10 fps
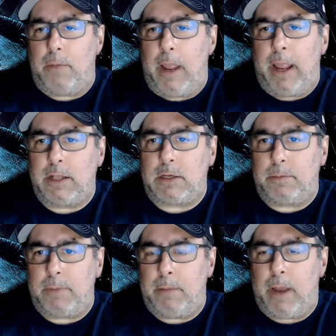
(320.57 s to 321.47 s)
answer
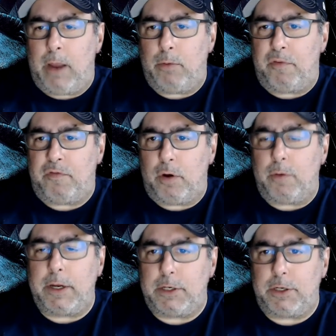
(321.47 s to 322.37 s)
me by
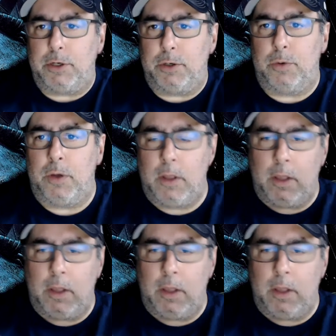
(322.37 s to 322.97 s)
referring to